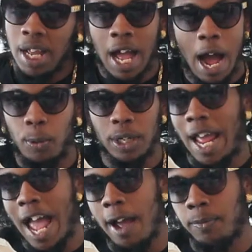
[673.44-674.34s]
I wouldn't
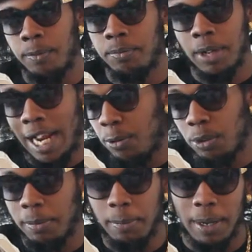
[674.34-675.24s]
have them, and it
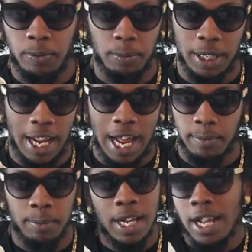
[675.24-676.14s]
wouldn't be meant for me to have
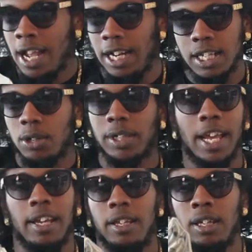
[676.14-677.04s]
them. And it's okay.